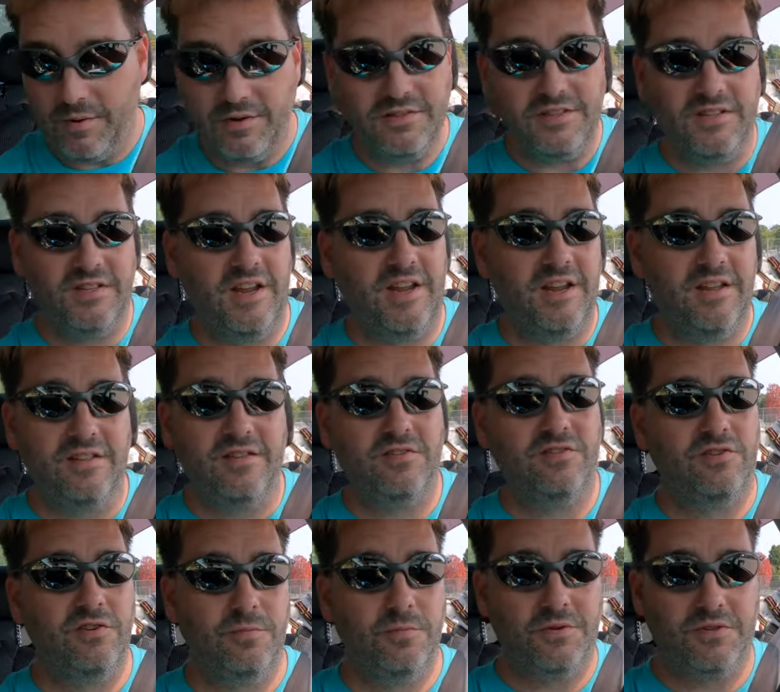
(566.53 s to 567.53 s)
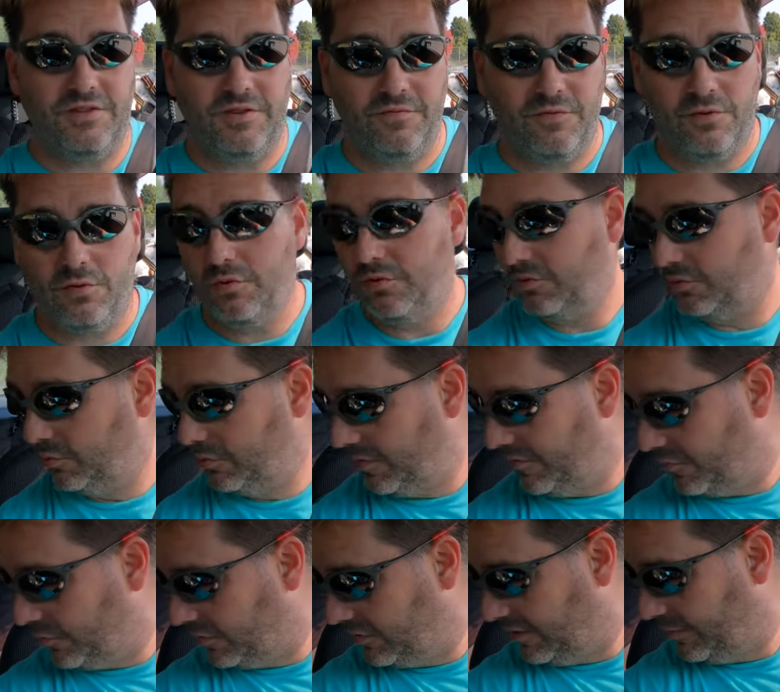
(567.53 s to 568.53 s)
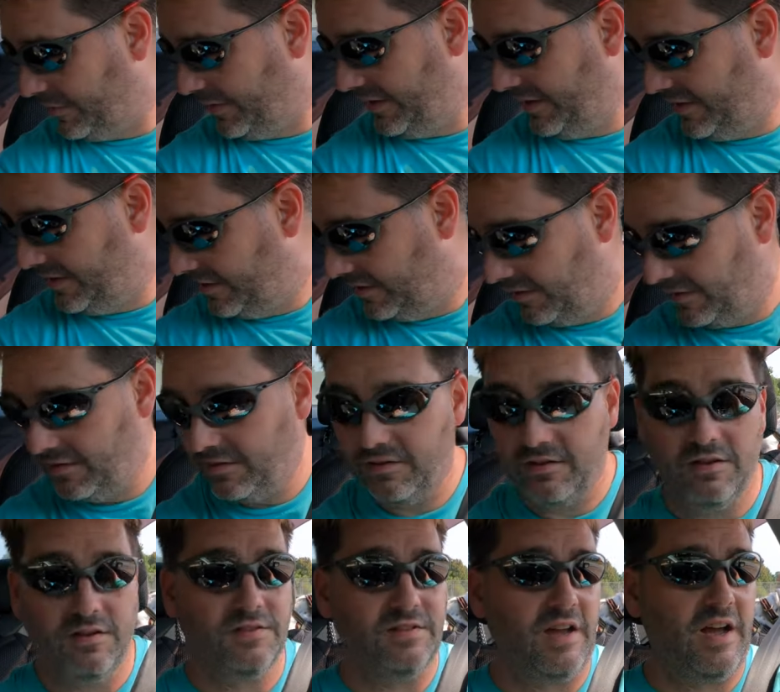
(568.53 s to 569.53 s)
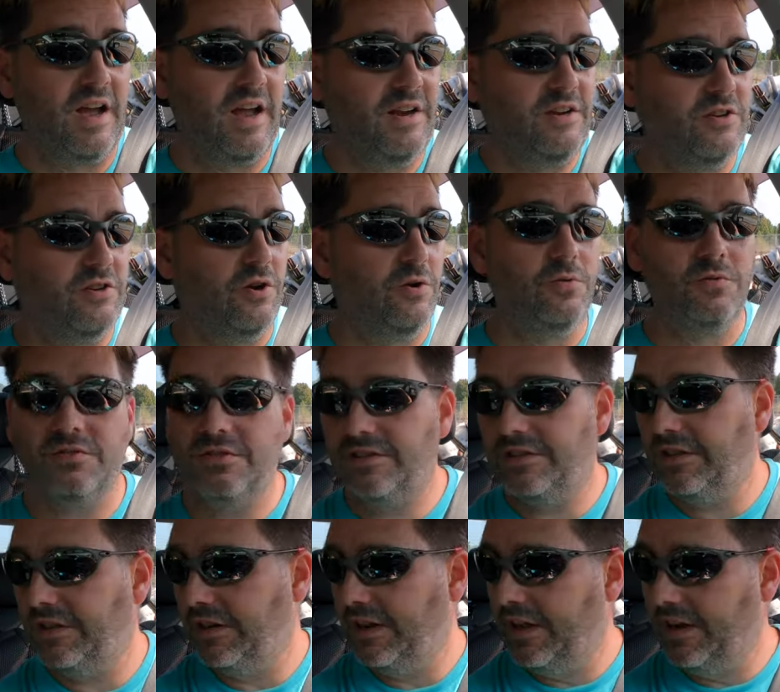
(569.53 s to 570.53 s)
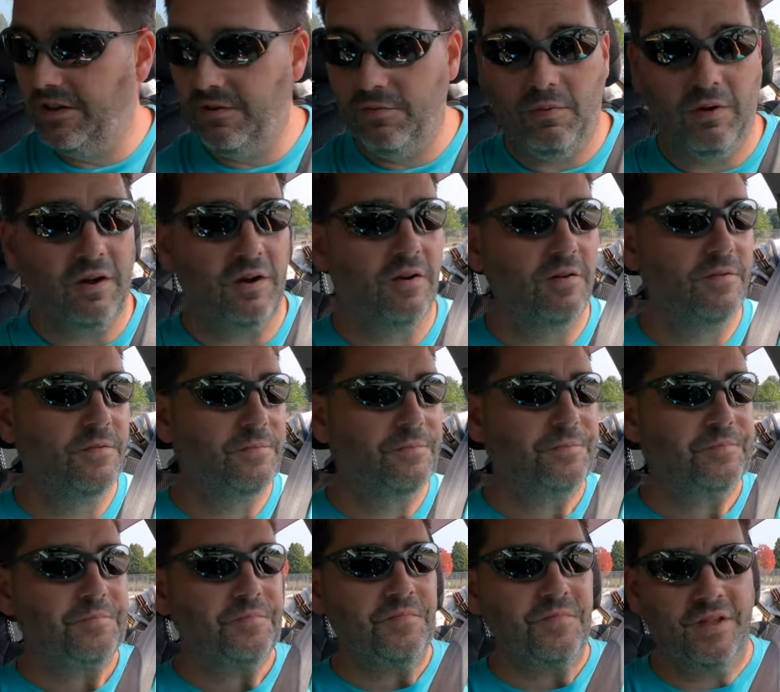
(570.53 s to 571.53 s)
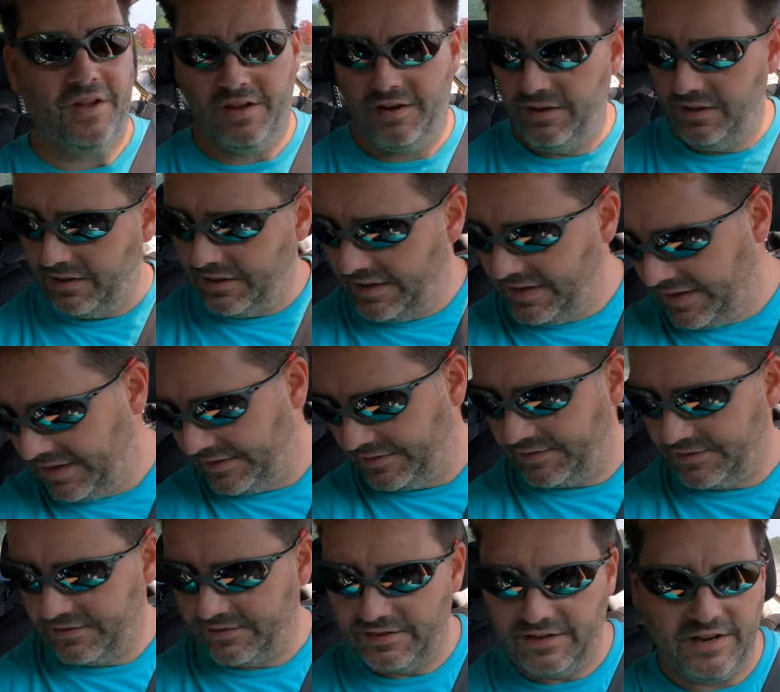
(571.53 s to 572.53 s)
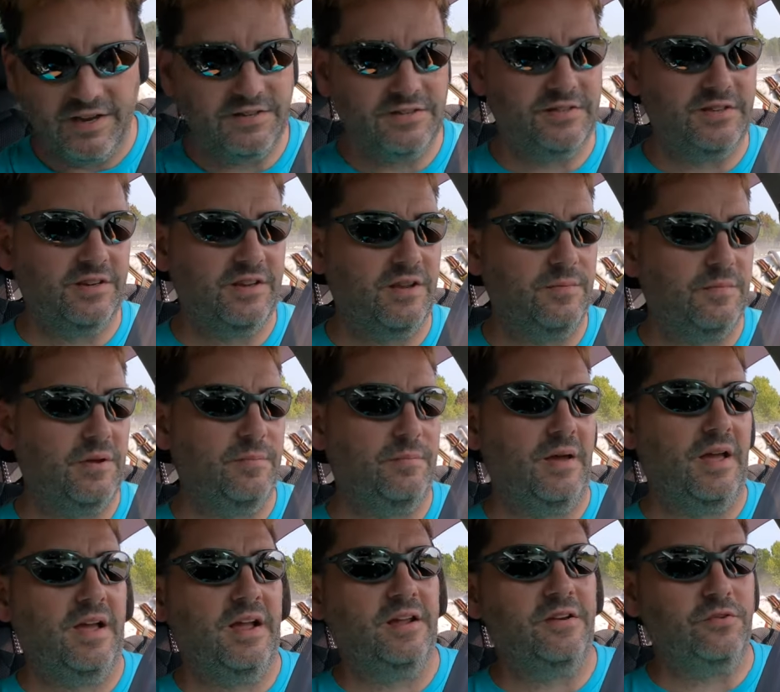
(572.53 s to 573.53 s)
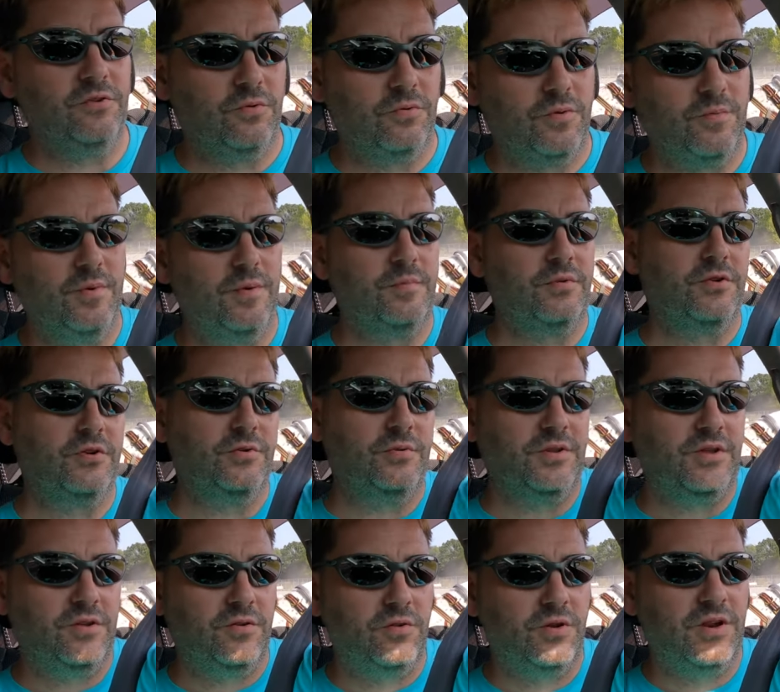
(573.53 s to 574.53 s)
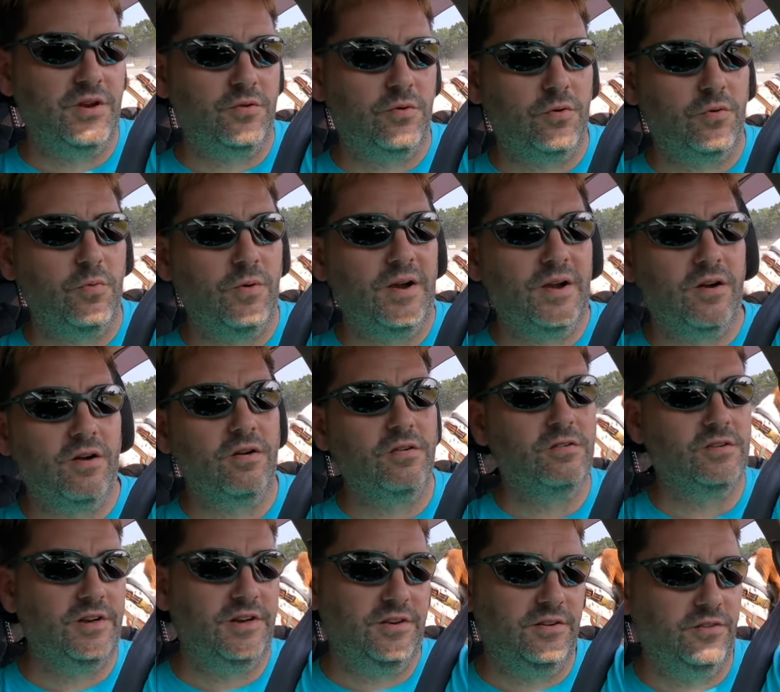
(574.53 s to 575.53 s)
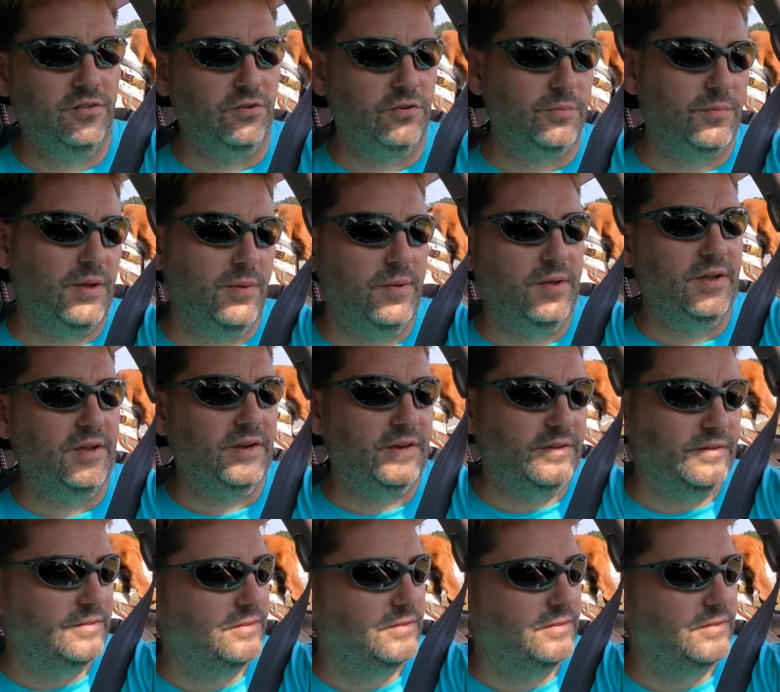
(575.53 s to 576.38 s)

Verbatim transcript: must have taken the stupid swivel clip in because I don't see it anywhere. Unless I stuck it in my bag and don't remember doing it and or where. I didn't look in my bag.